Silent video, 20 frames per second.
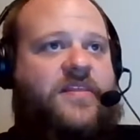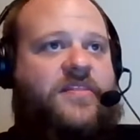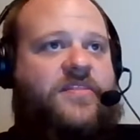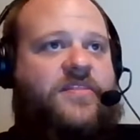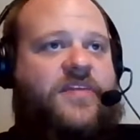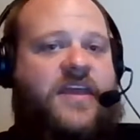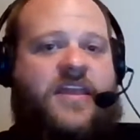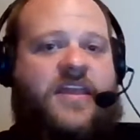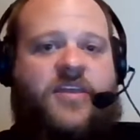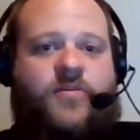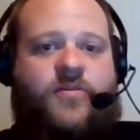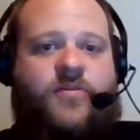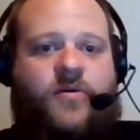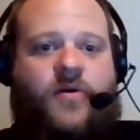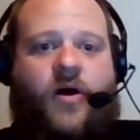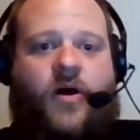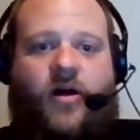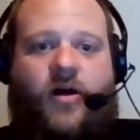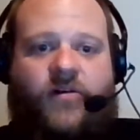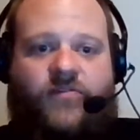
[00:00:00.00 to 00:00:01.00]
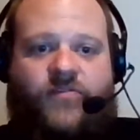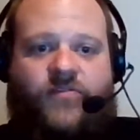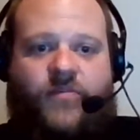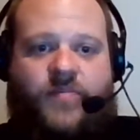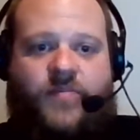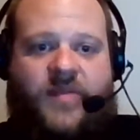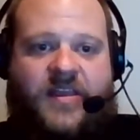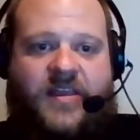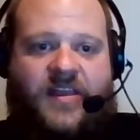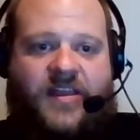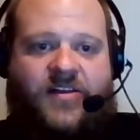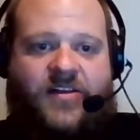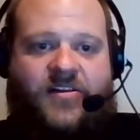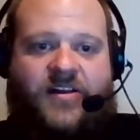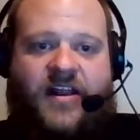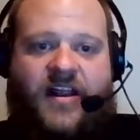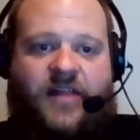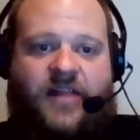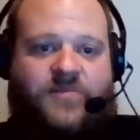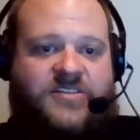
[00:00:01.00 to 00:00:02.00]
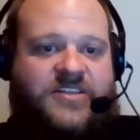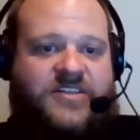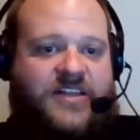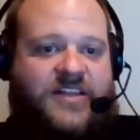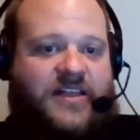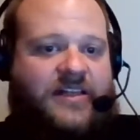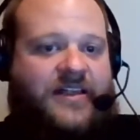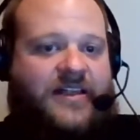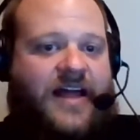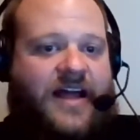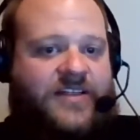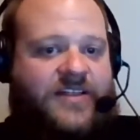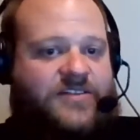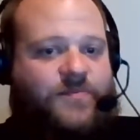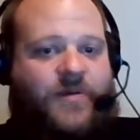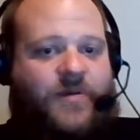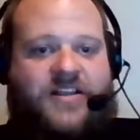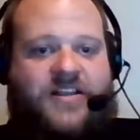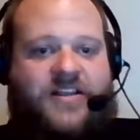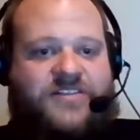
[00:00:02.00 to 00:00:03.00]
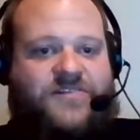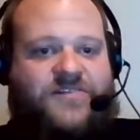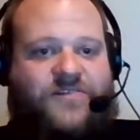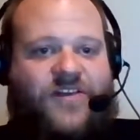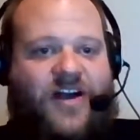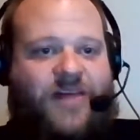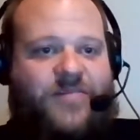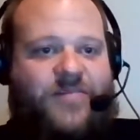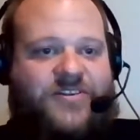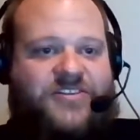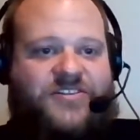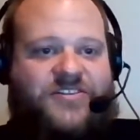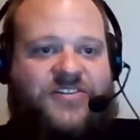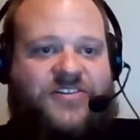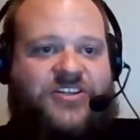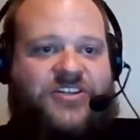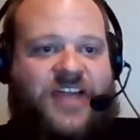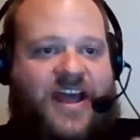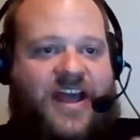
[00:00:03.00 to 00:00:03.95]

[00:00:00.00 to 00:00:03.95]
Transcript: Thank you all for being here tonight. I'm seeing lots of positive comments in the chat.